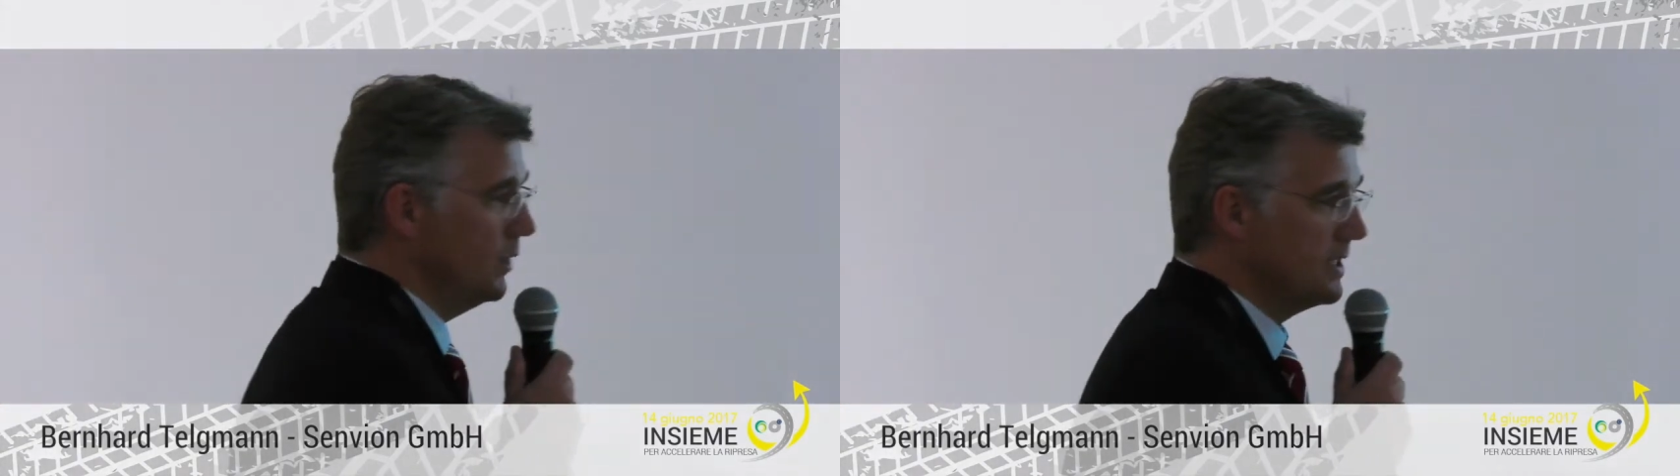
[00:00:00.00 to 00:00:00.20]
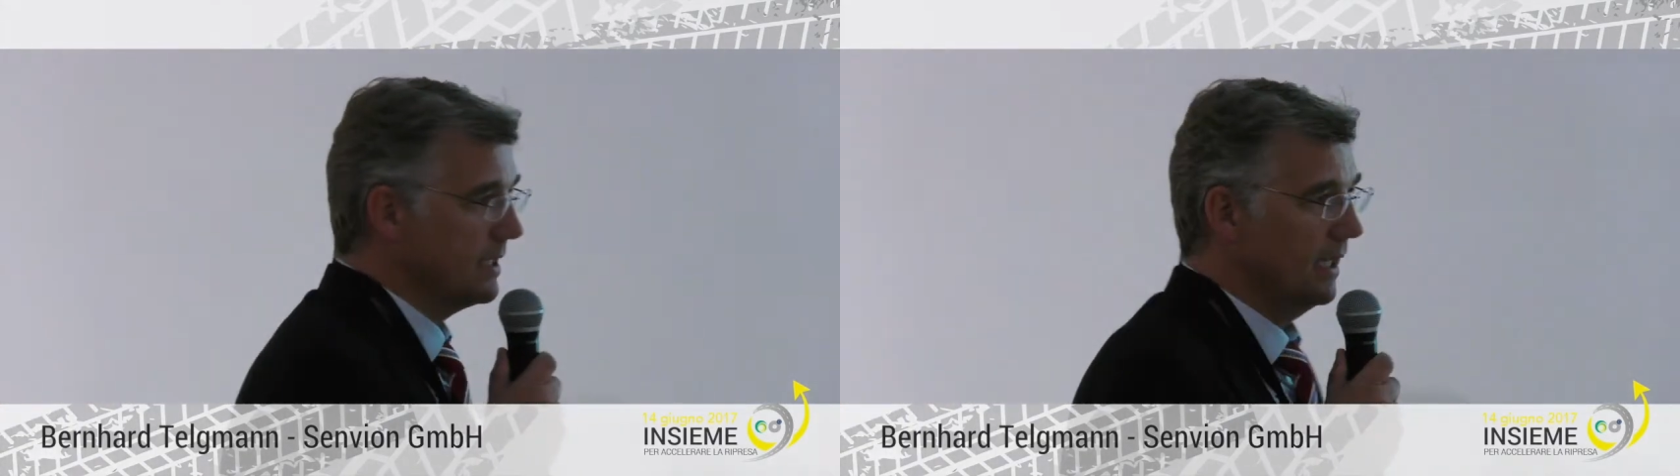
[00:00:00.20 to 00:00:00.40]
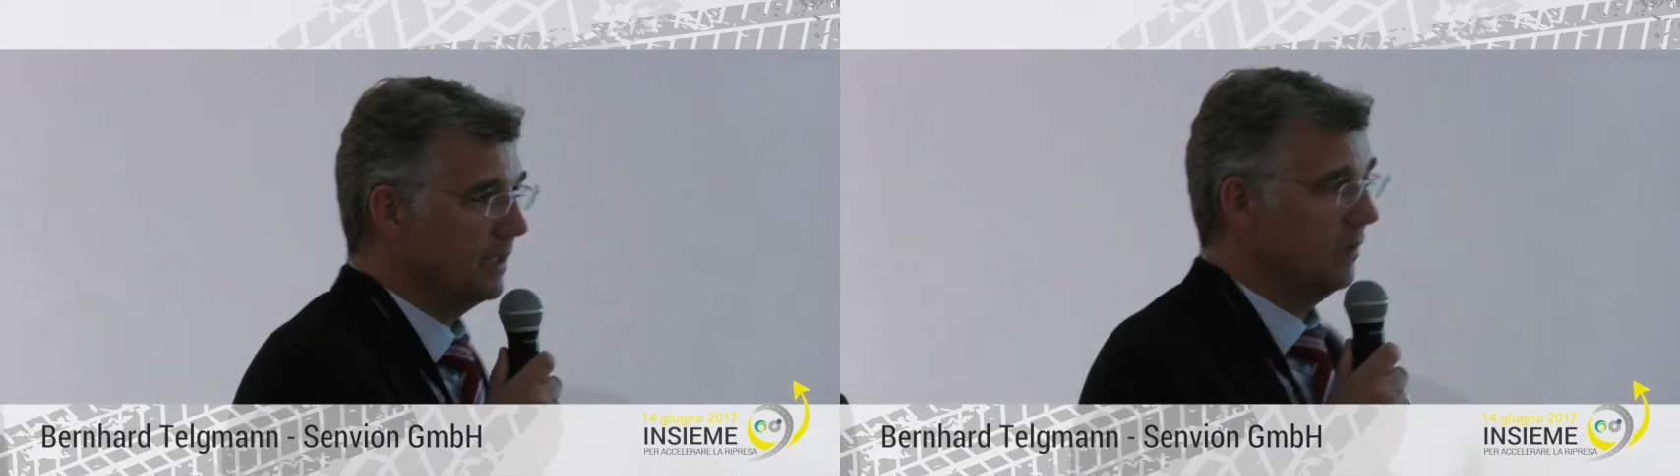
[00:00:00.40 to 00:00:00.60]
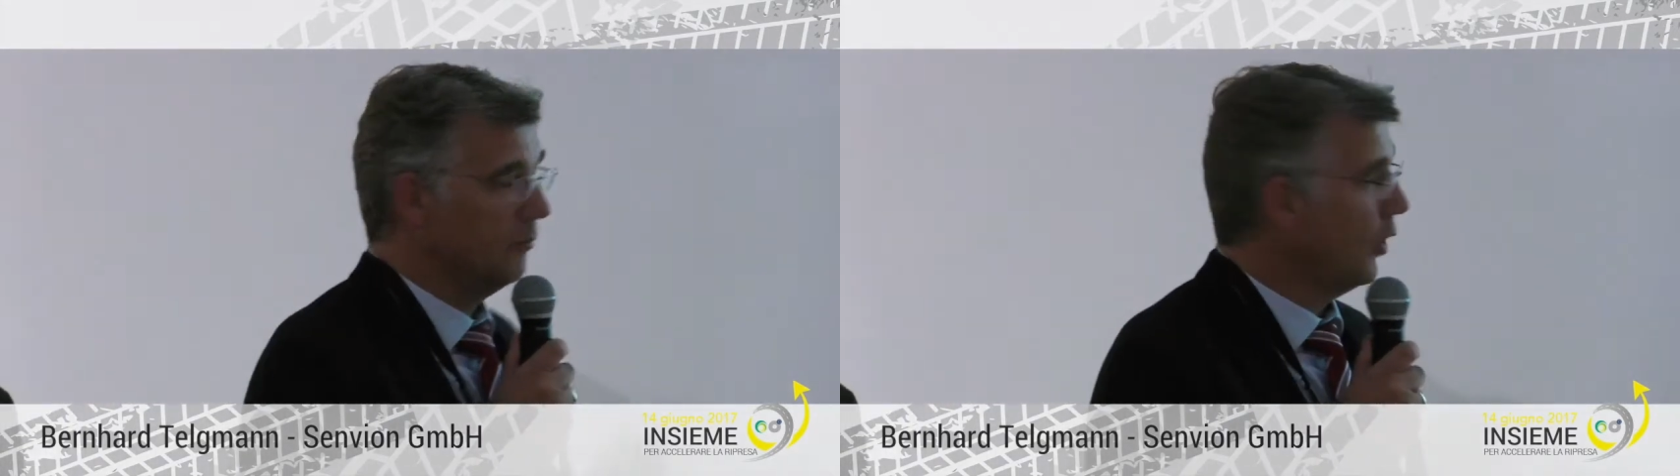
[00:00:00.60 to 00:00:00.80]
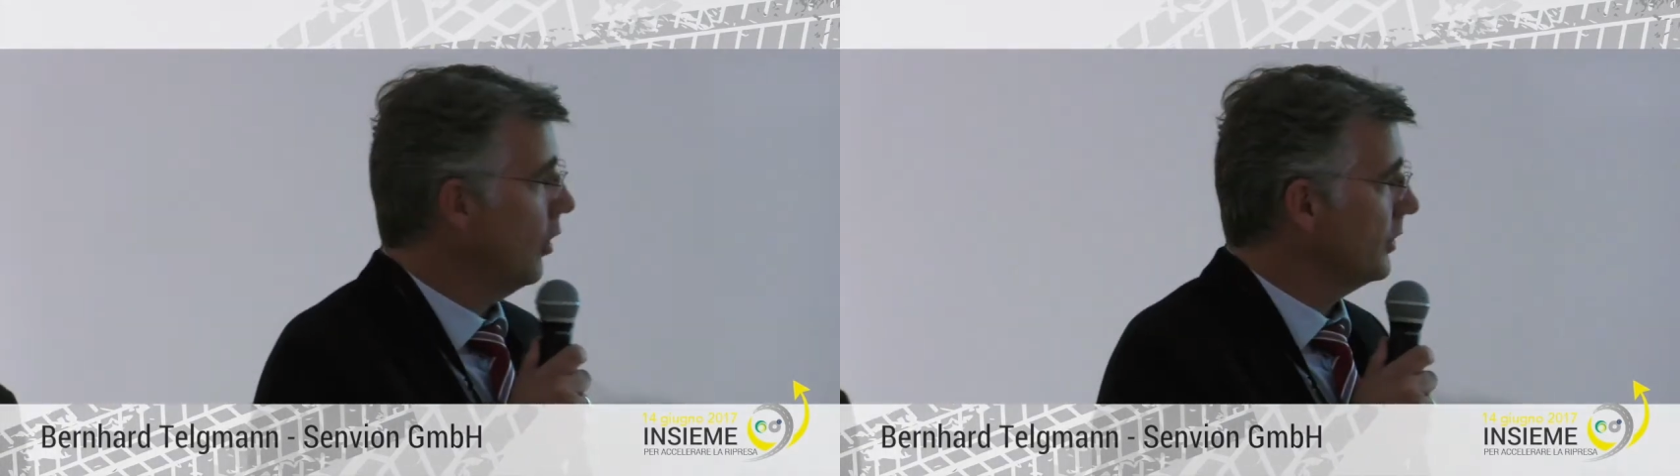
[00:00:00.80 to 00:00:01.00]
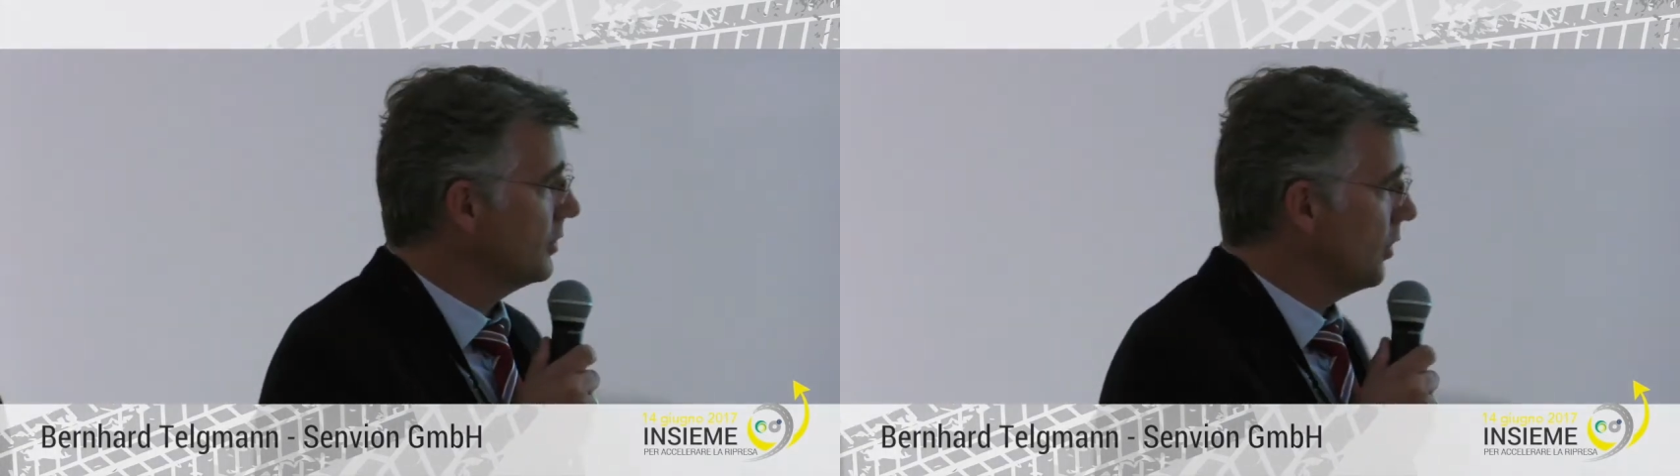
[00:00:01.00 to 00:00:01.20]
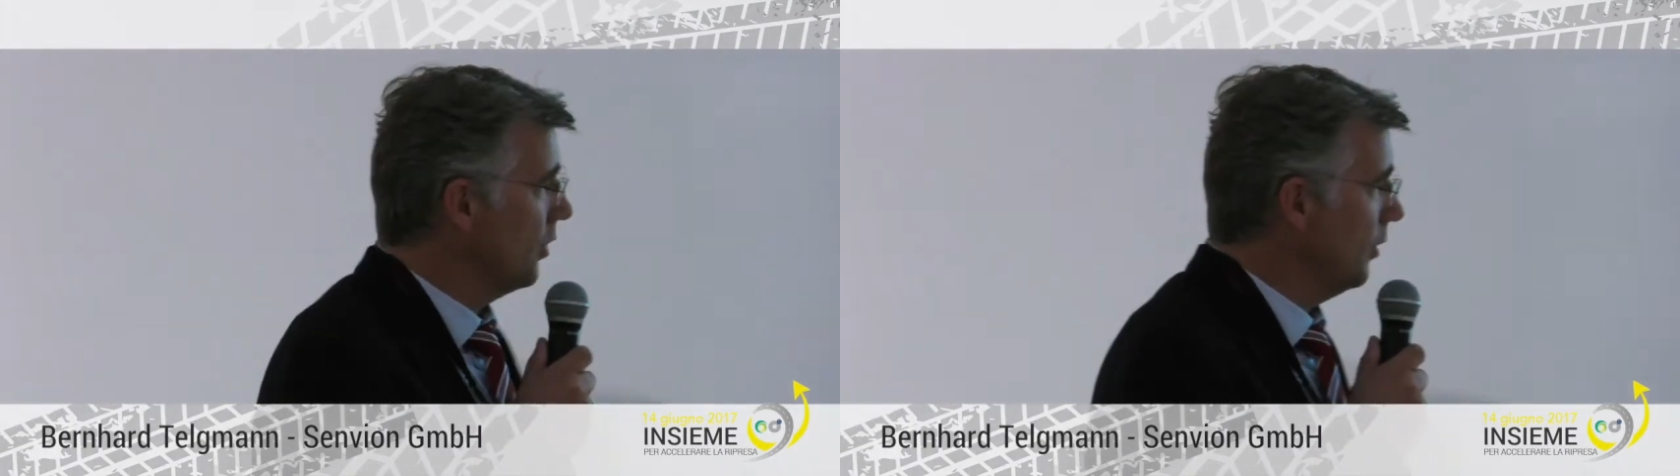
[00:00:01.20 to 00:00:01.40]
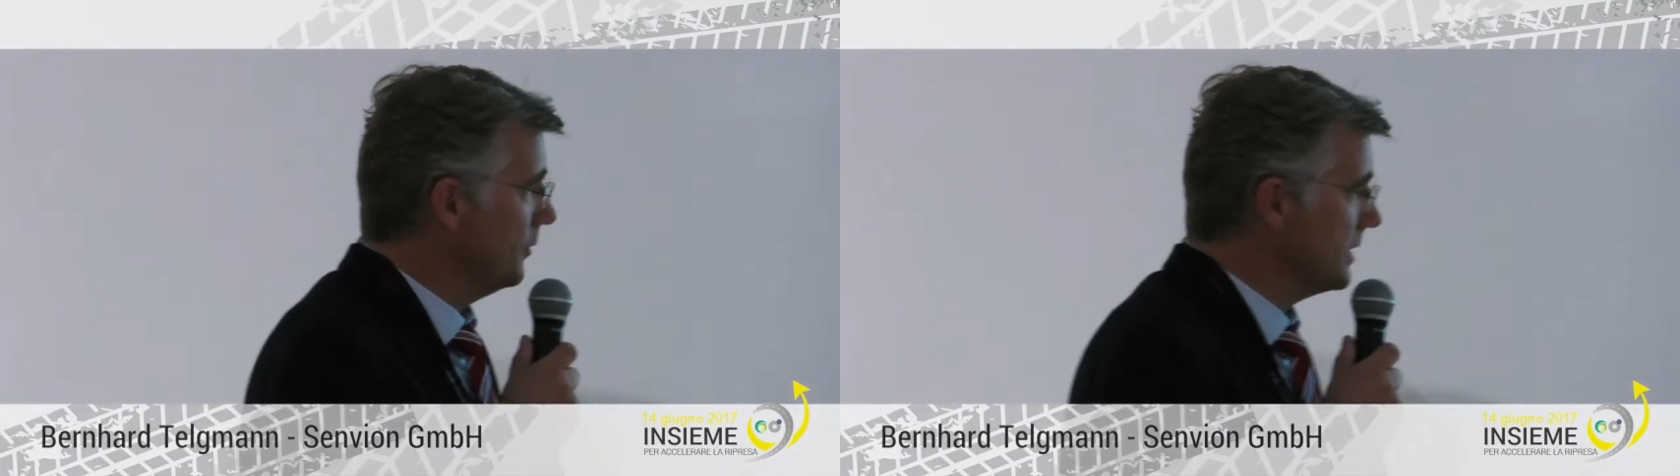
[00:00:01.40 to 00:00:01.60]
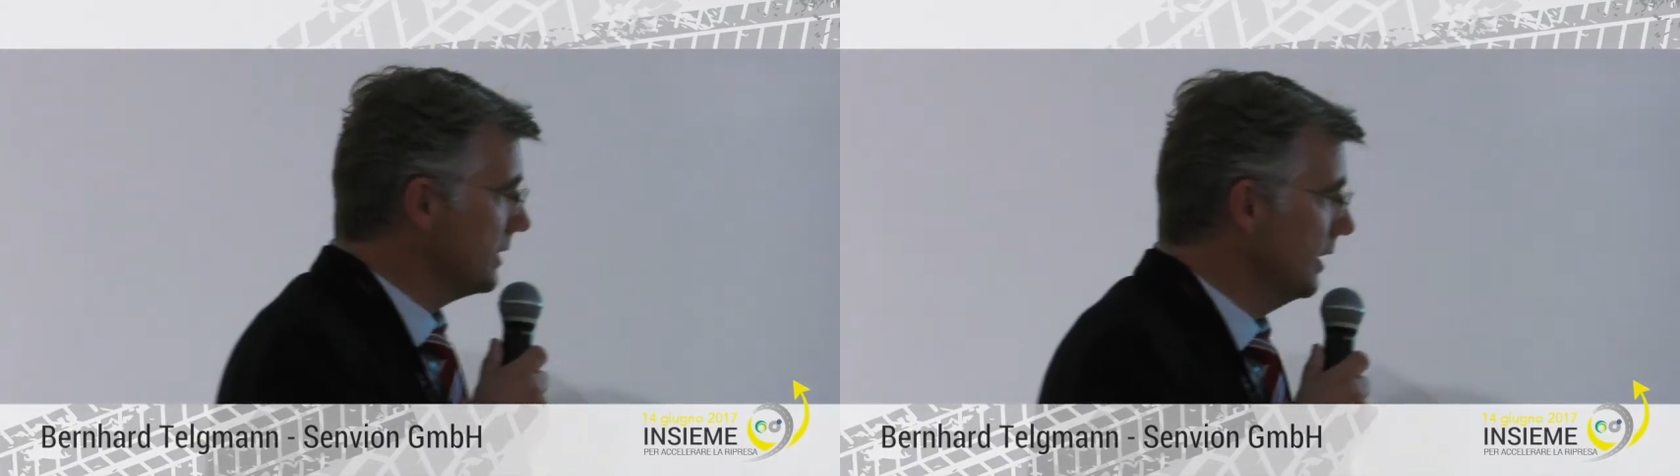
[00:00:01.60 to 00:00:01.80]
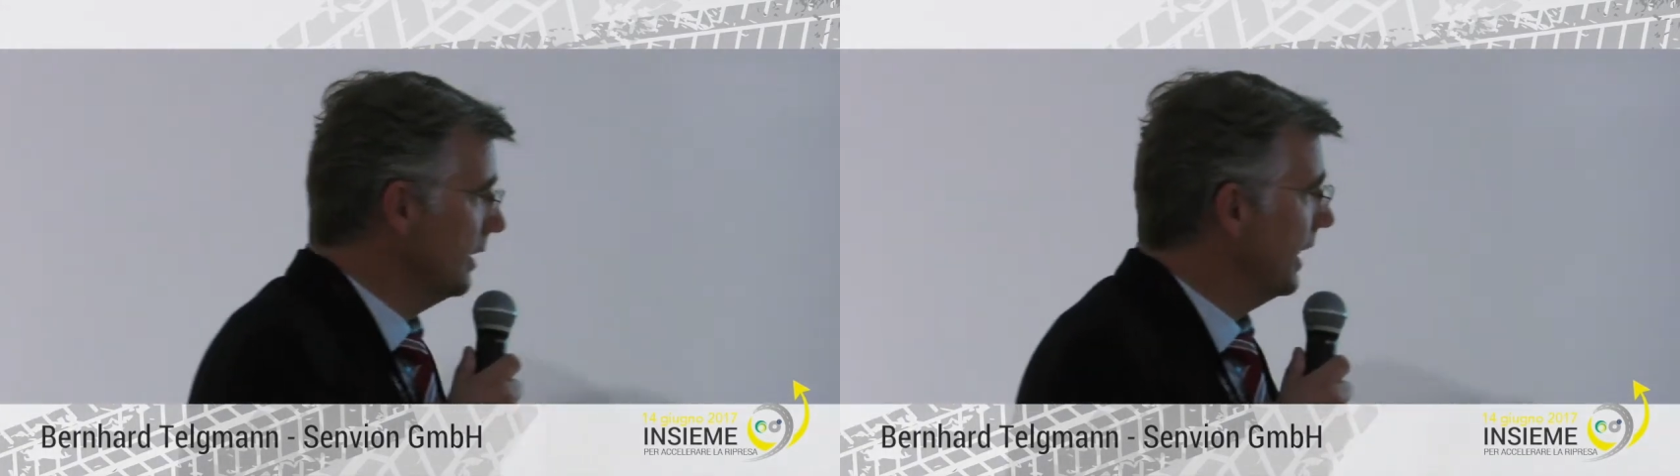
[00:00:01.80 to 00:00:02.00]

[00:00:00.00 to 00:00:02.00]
we said, in broader terms,